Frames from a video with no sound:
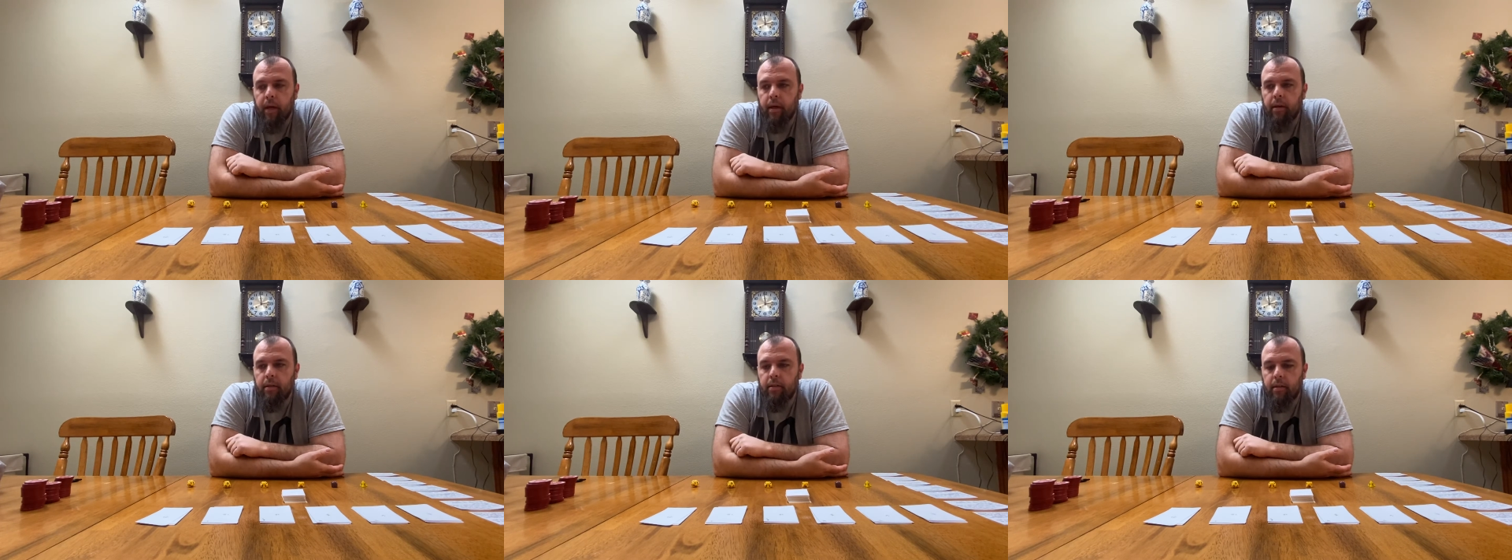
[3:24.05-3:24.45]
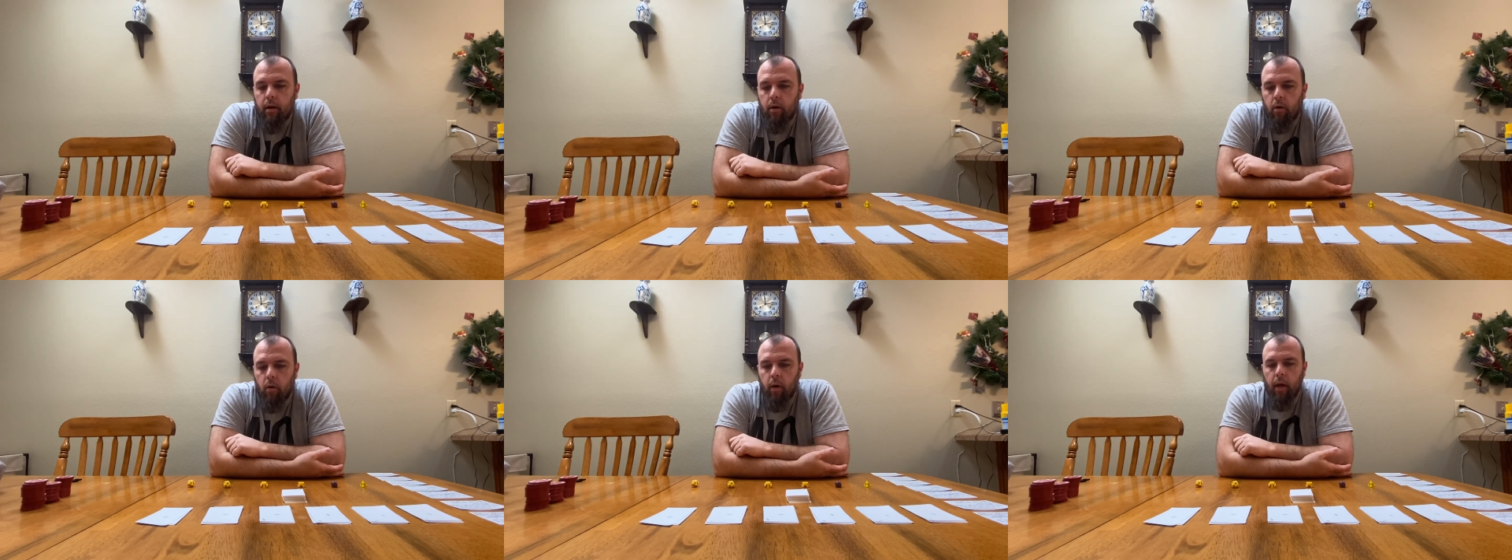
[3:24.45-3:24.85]

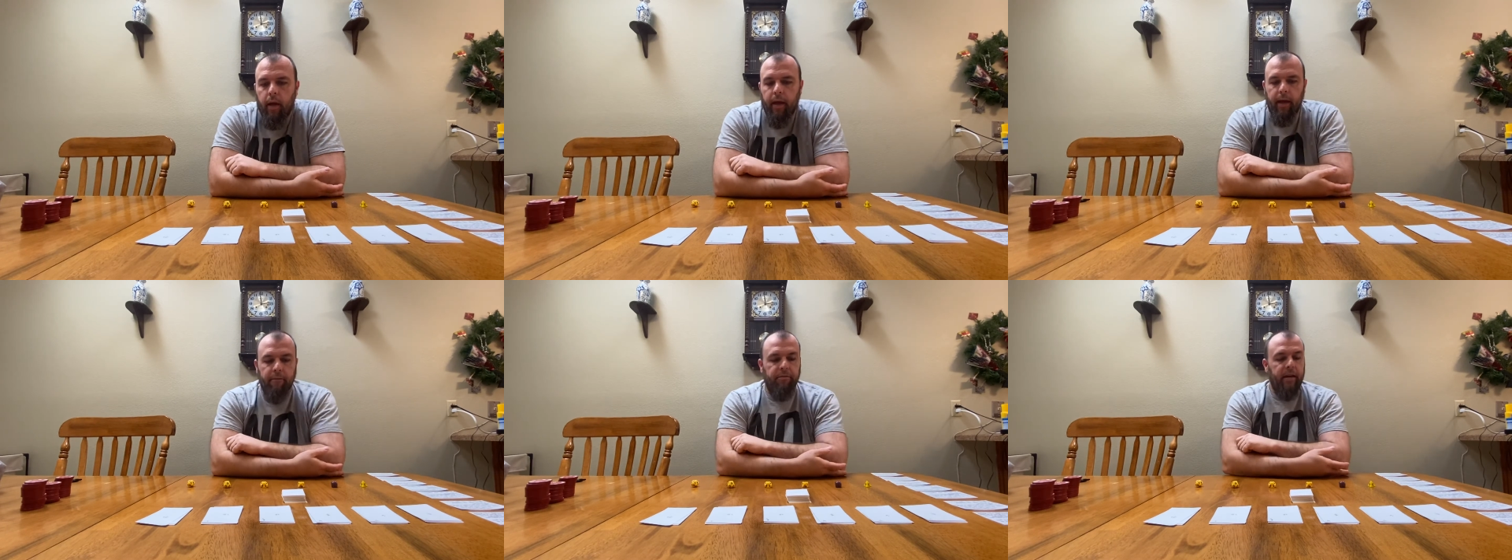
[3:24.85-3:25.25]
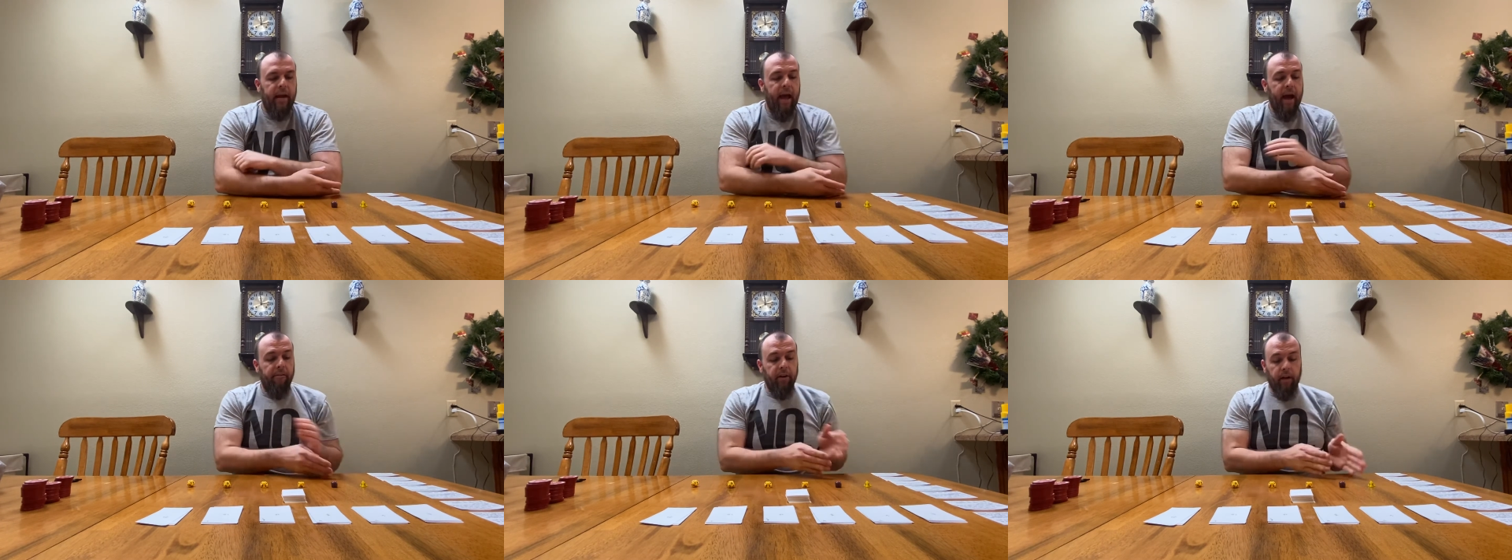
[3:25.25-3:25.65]
So if they
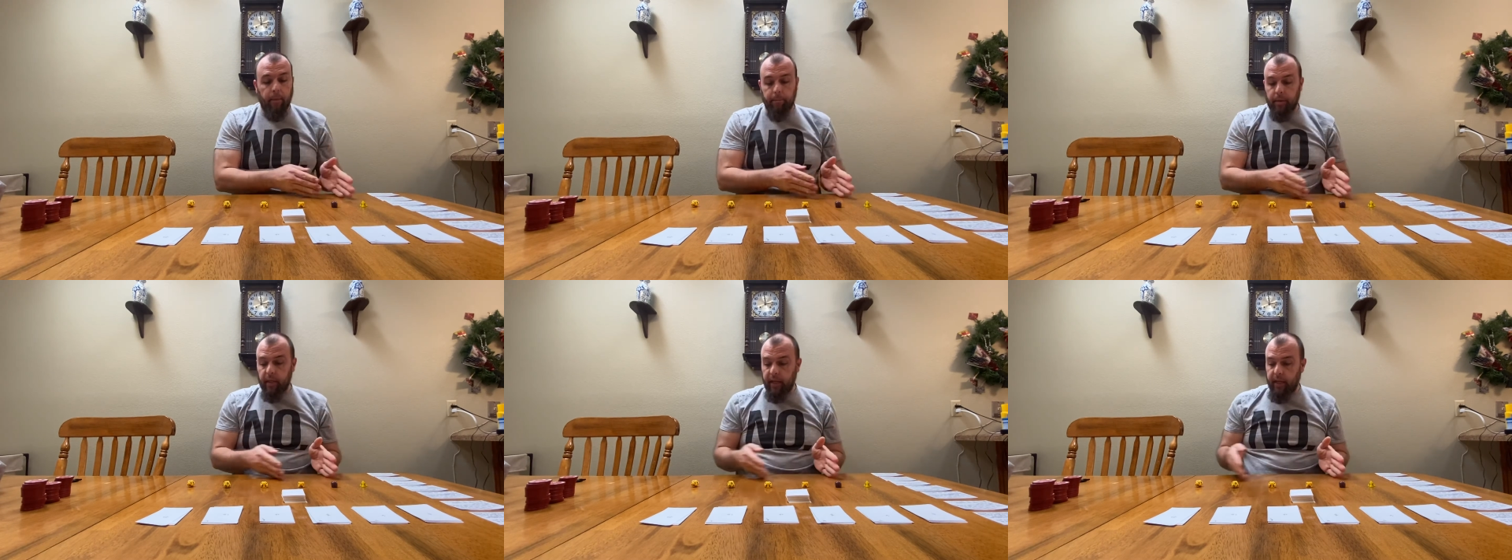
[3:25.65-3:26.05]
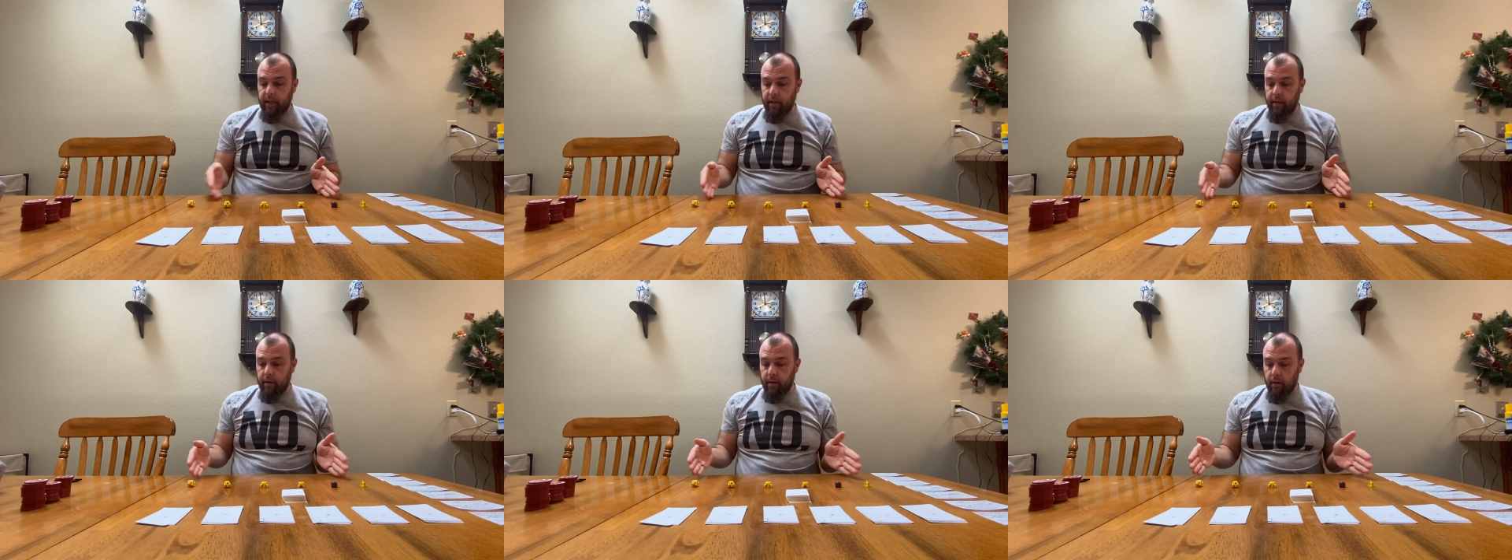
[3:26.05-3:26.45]
have a
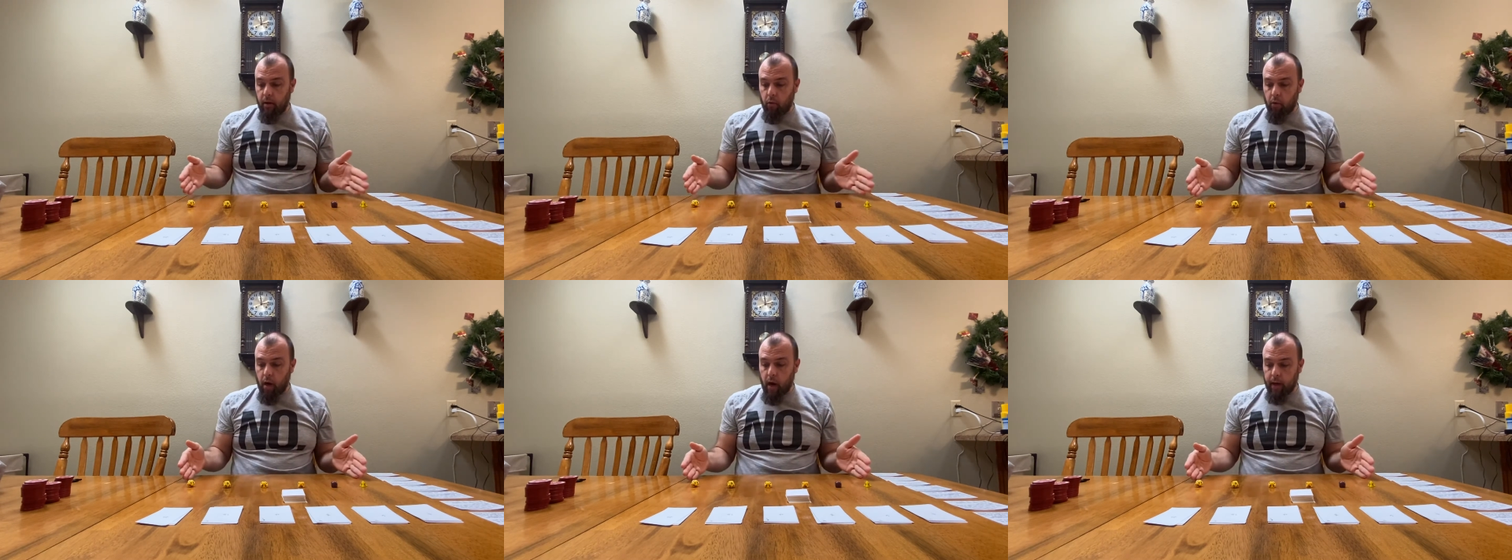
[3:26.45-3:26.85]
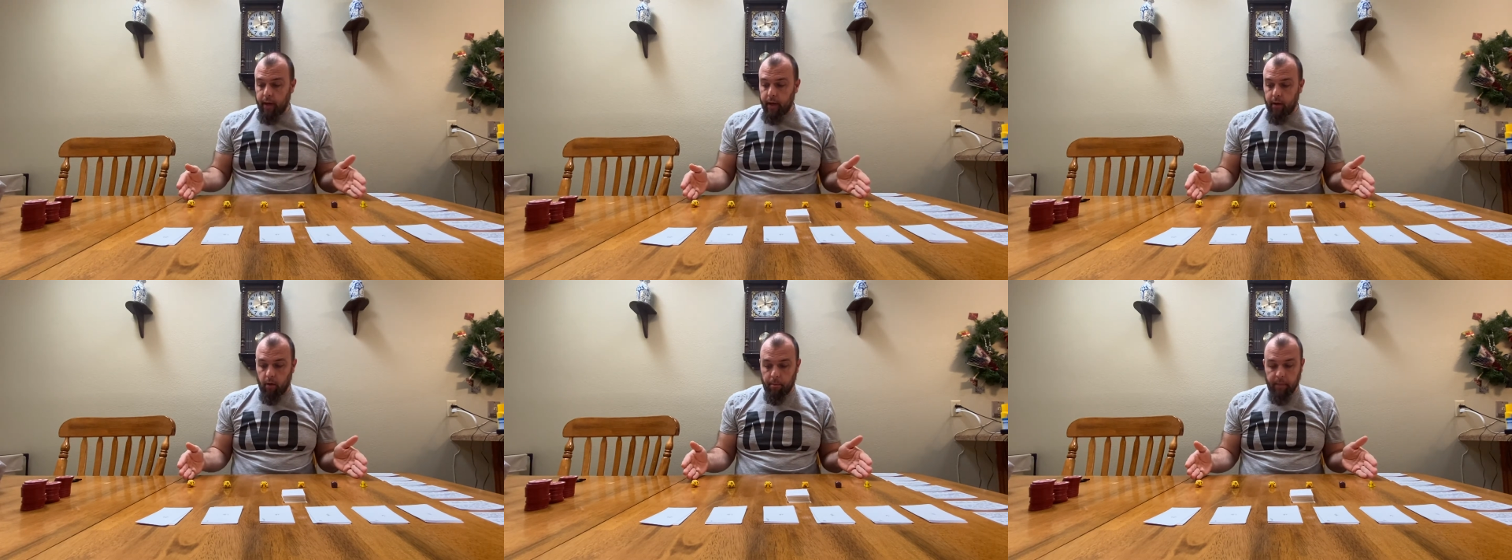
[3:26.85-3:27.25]
completed
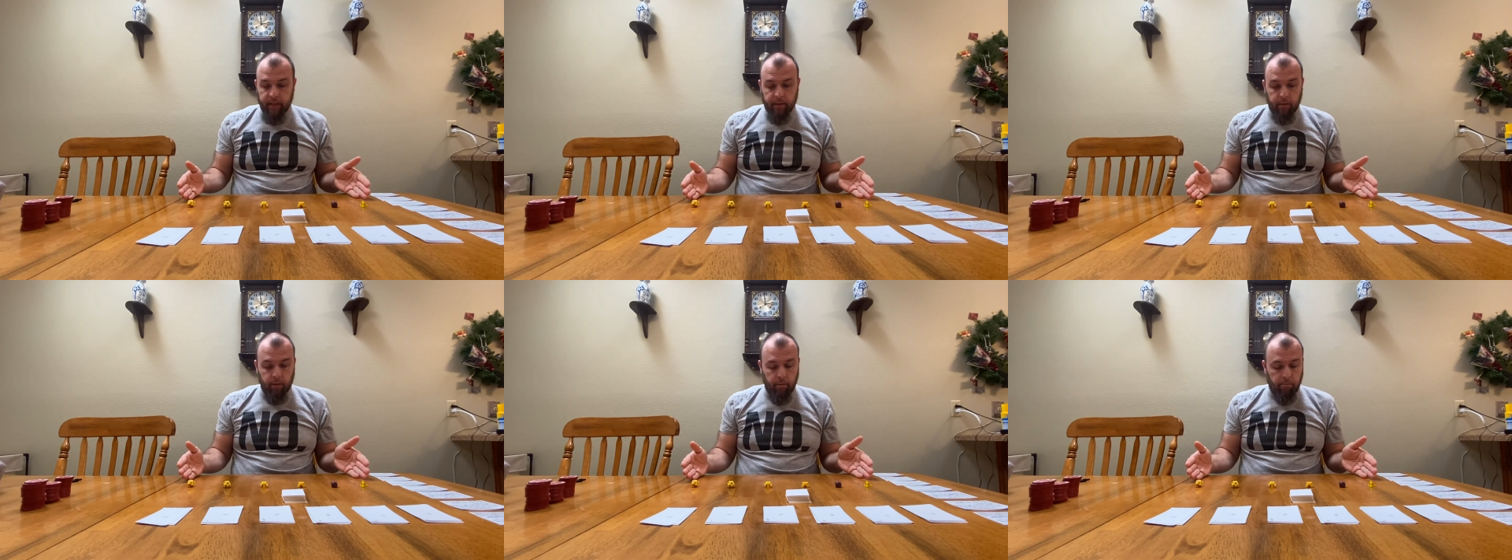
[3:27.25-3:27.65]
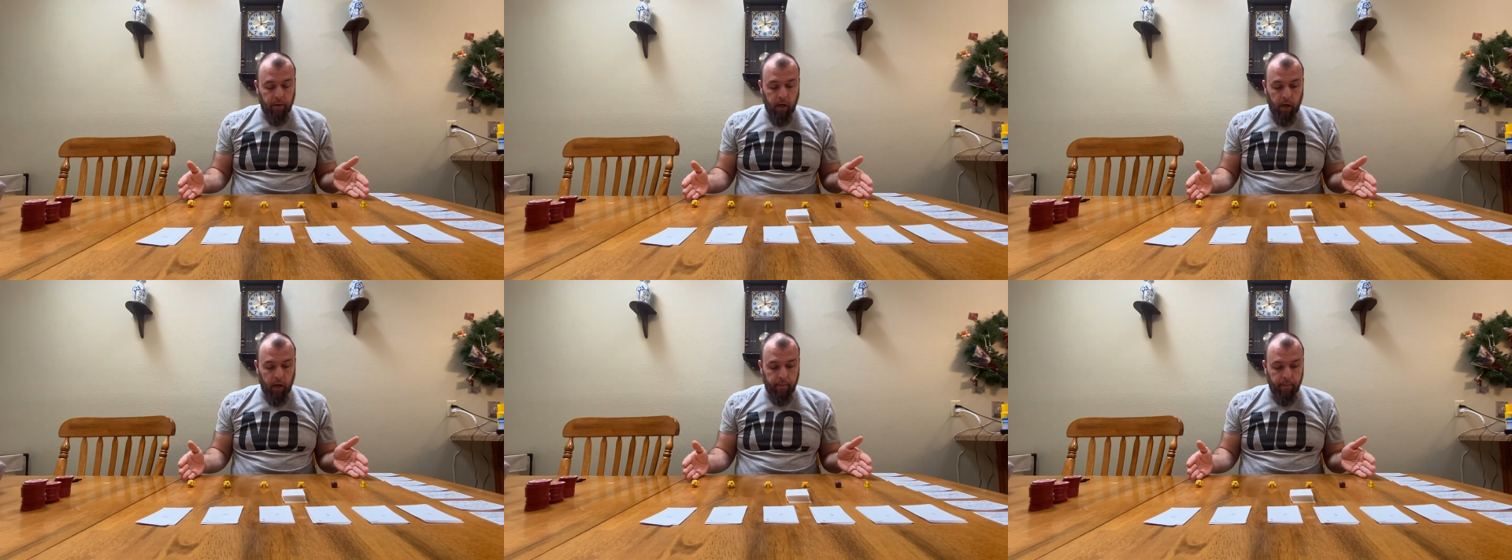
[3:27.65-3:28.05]
rocket or missile
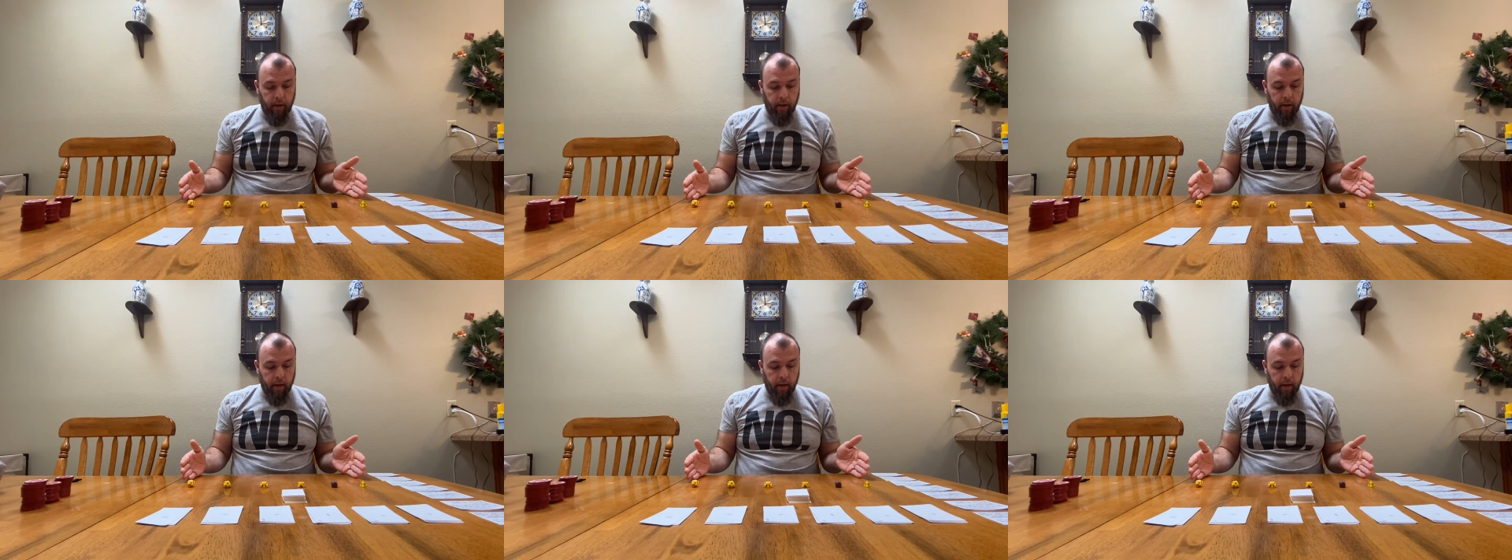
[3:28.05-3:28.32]
bomb